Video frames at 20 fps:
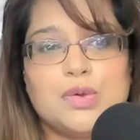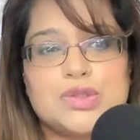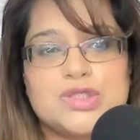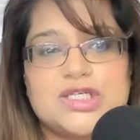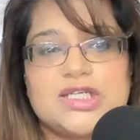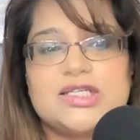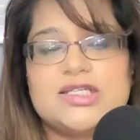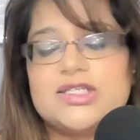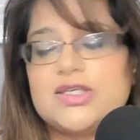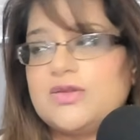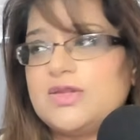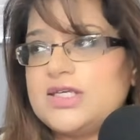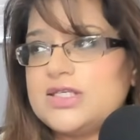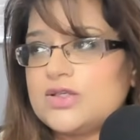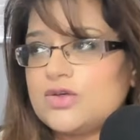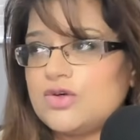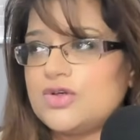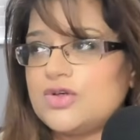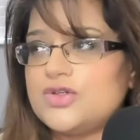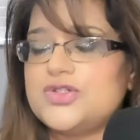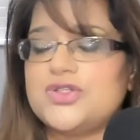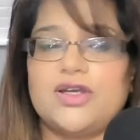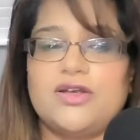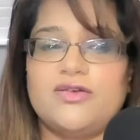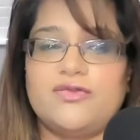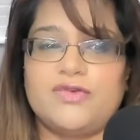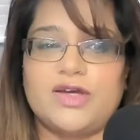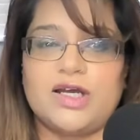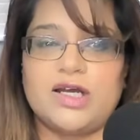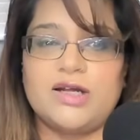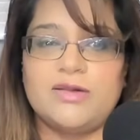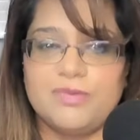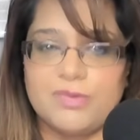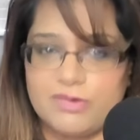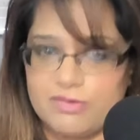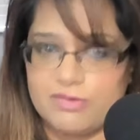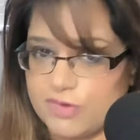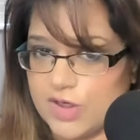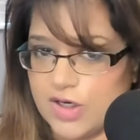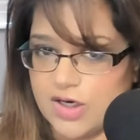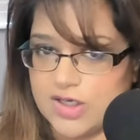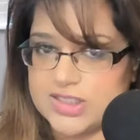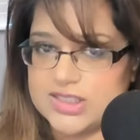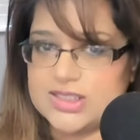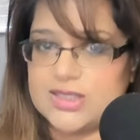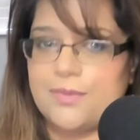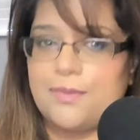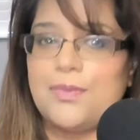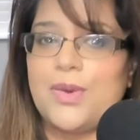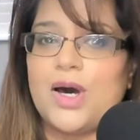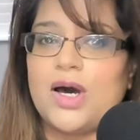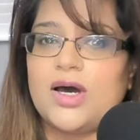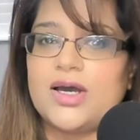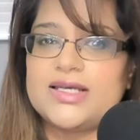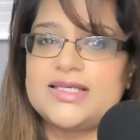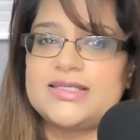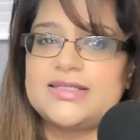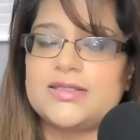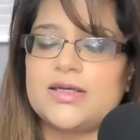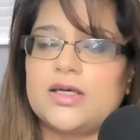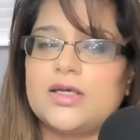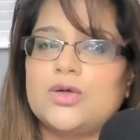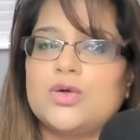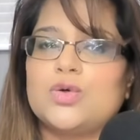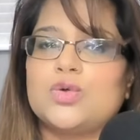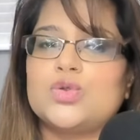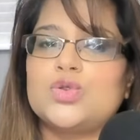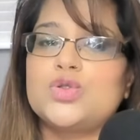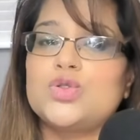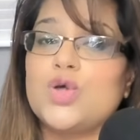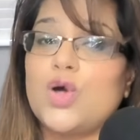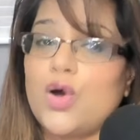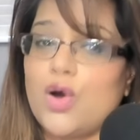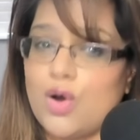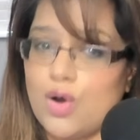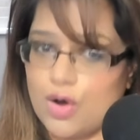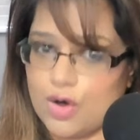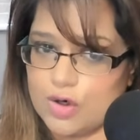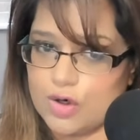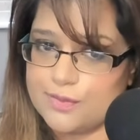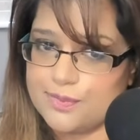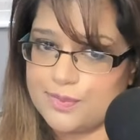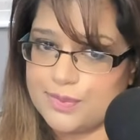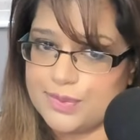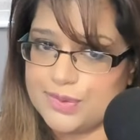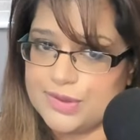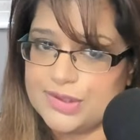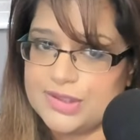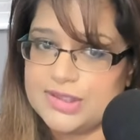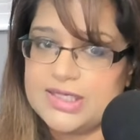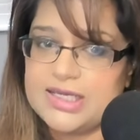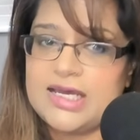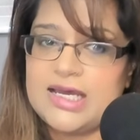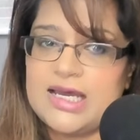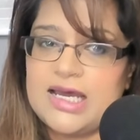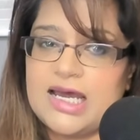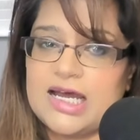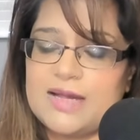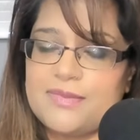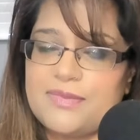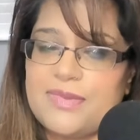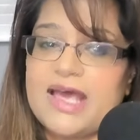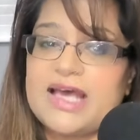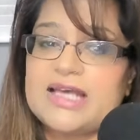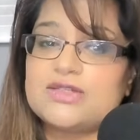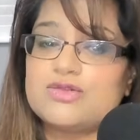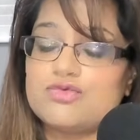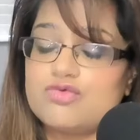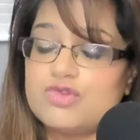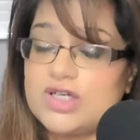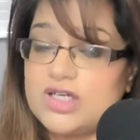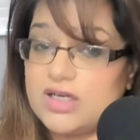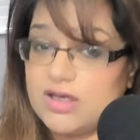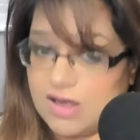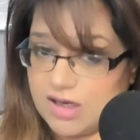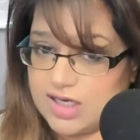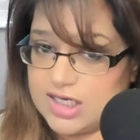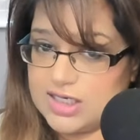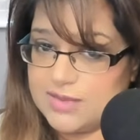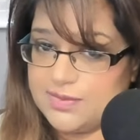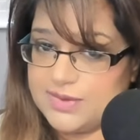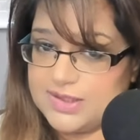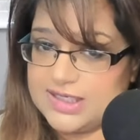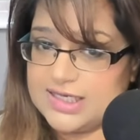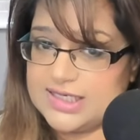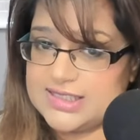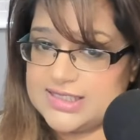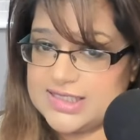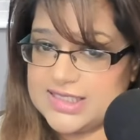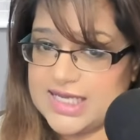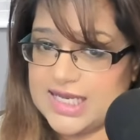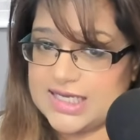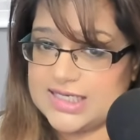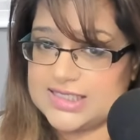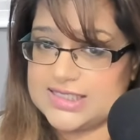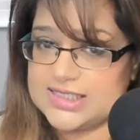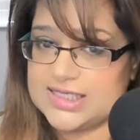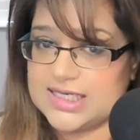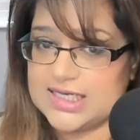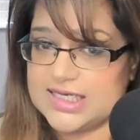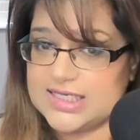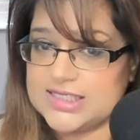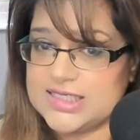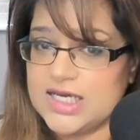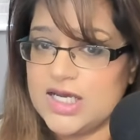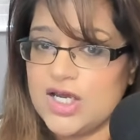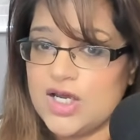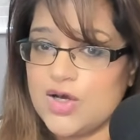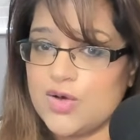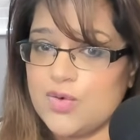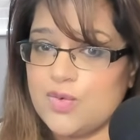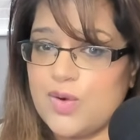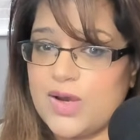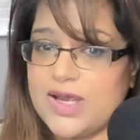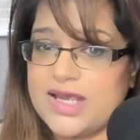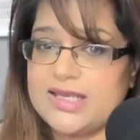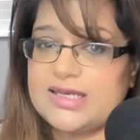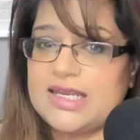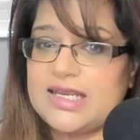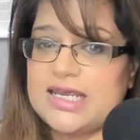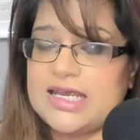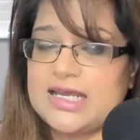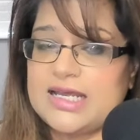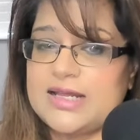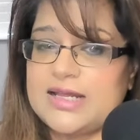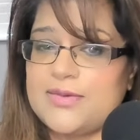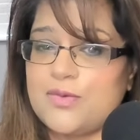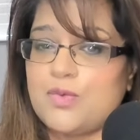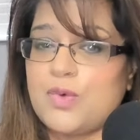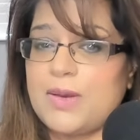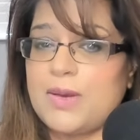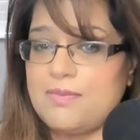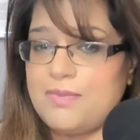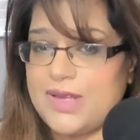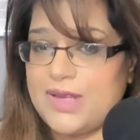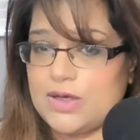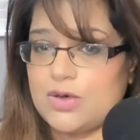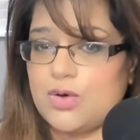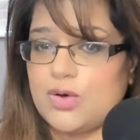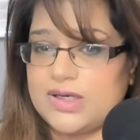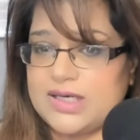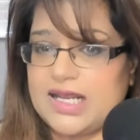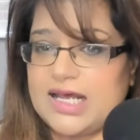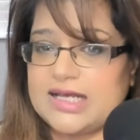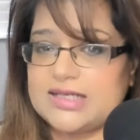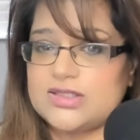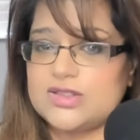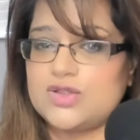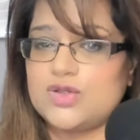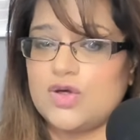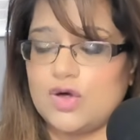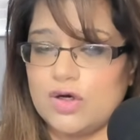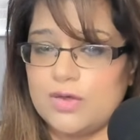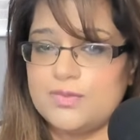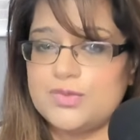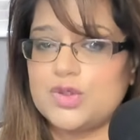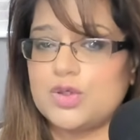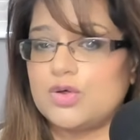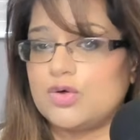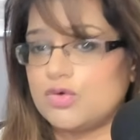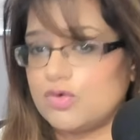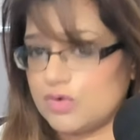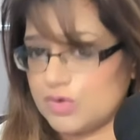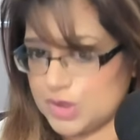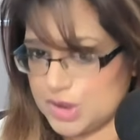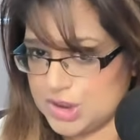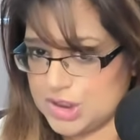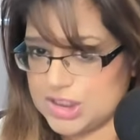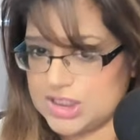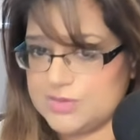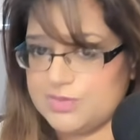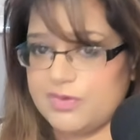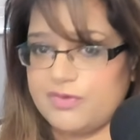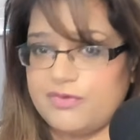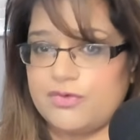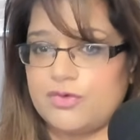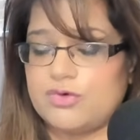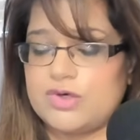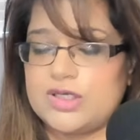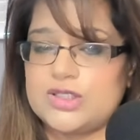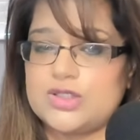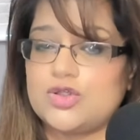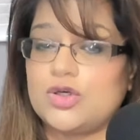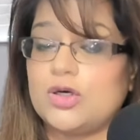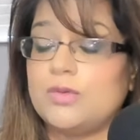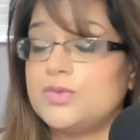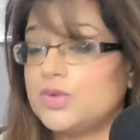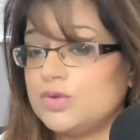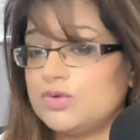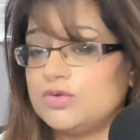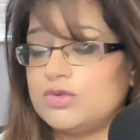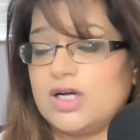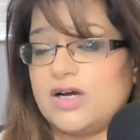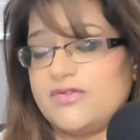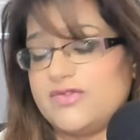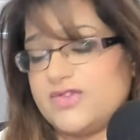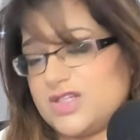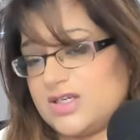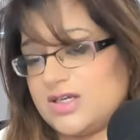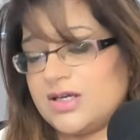So this crossover regarding the pi cycle top has reliably indicated when Bitcoin has topped, or just before it's topped, or after.